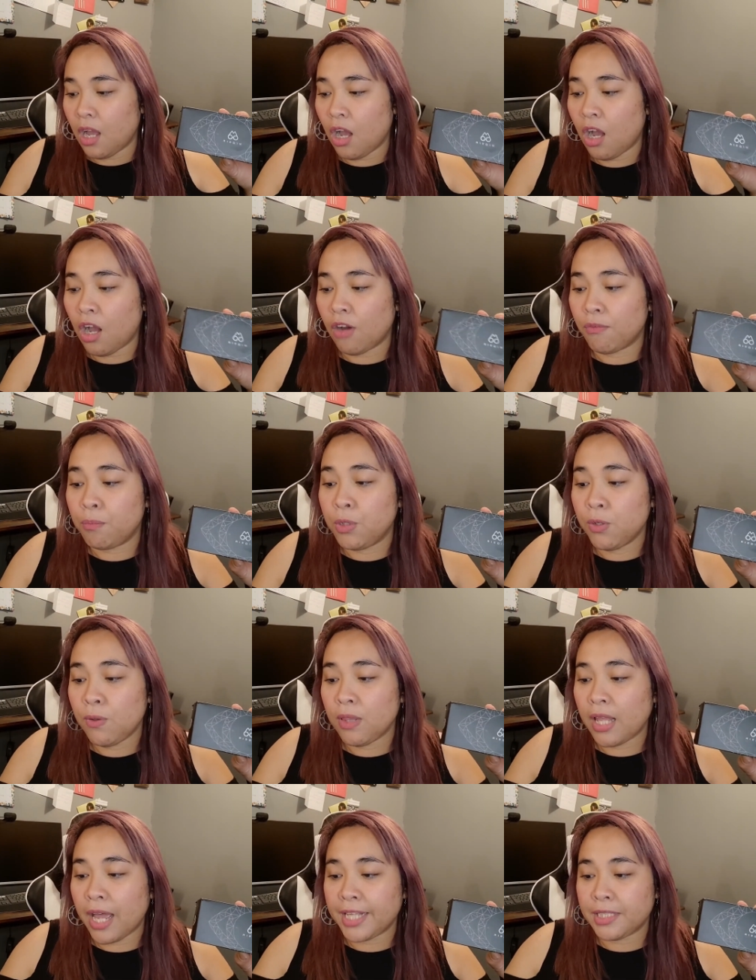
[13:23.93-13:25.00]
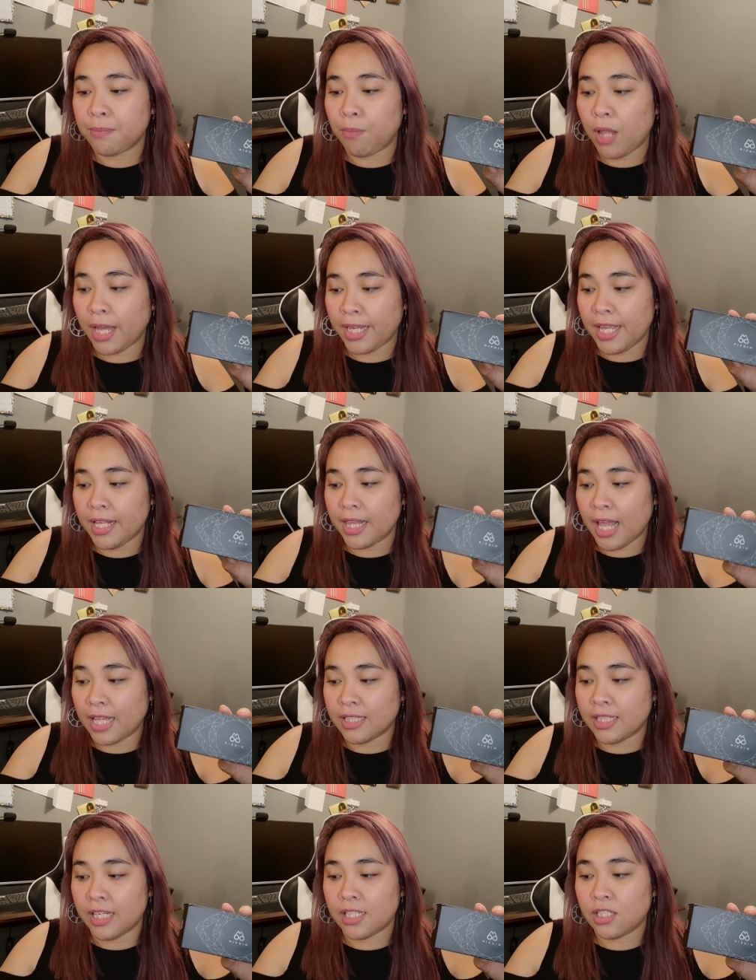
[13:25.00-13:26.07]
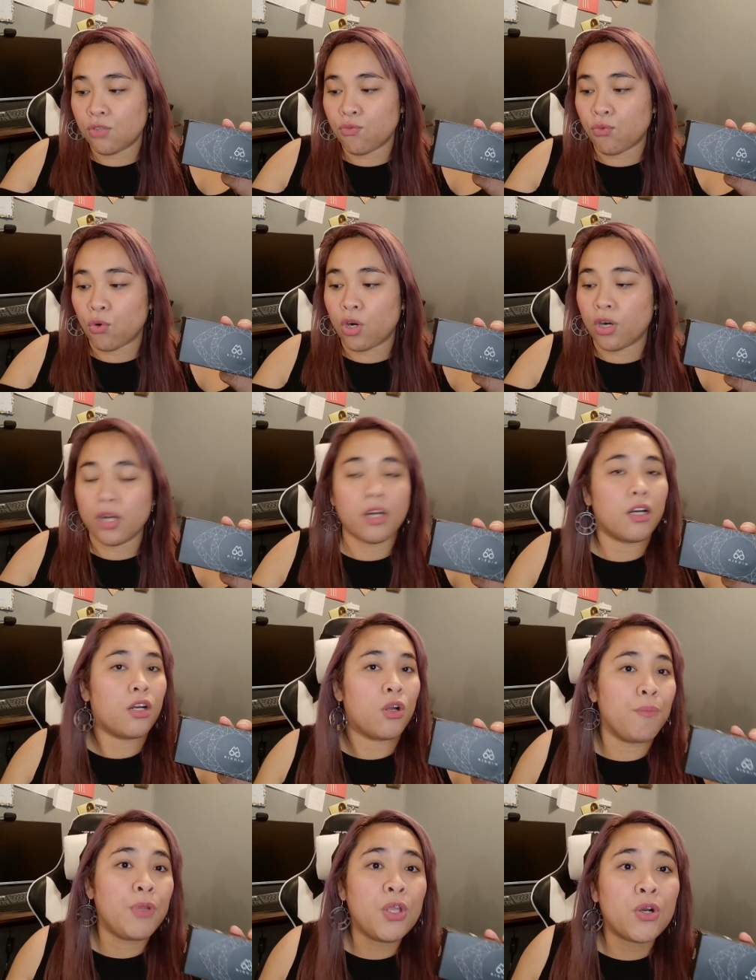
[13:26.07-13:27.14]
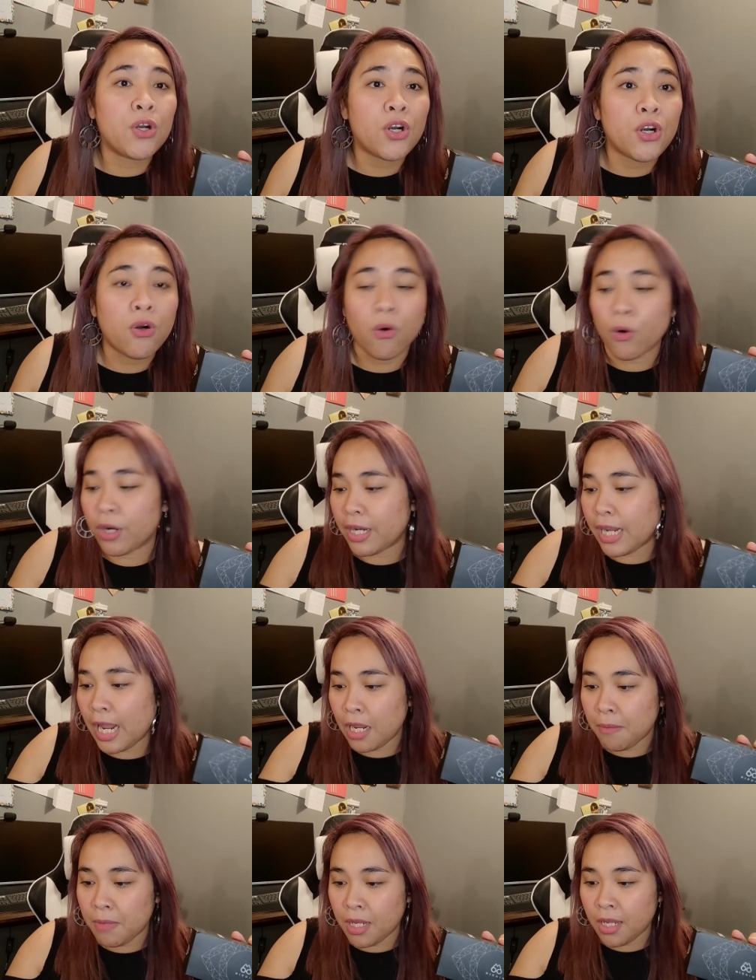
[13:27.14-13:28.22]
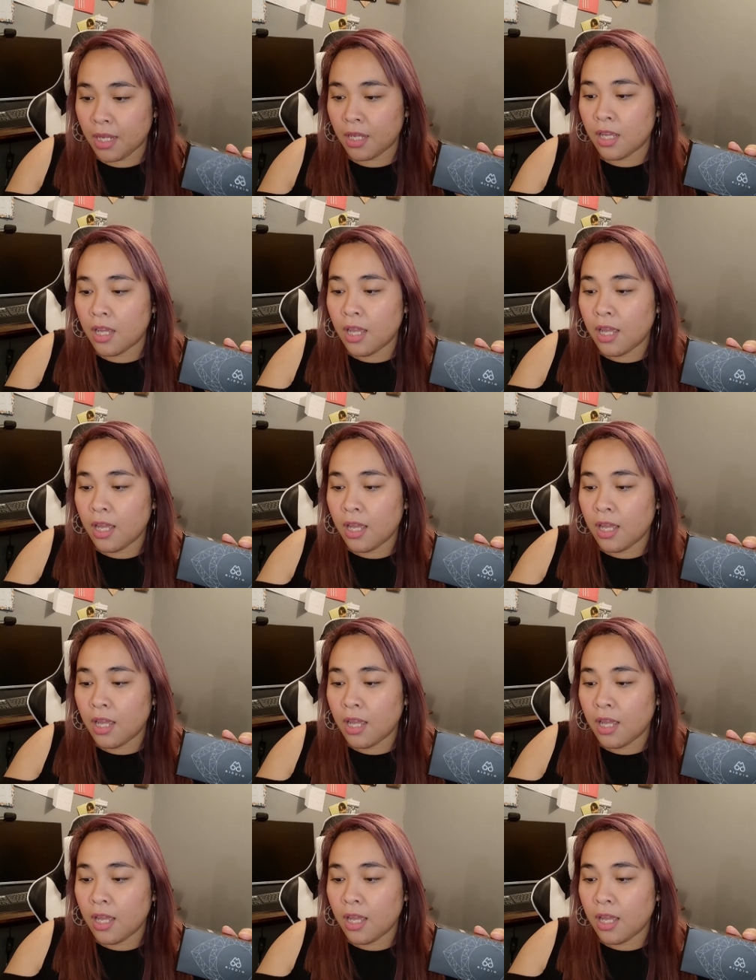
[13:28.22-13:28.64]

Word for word: of blue lights blocking glasses for computer or gaming,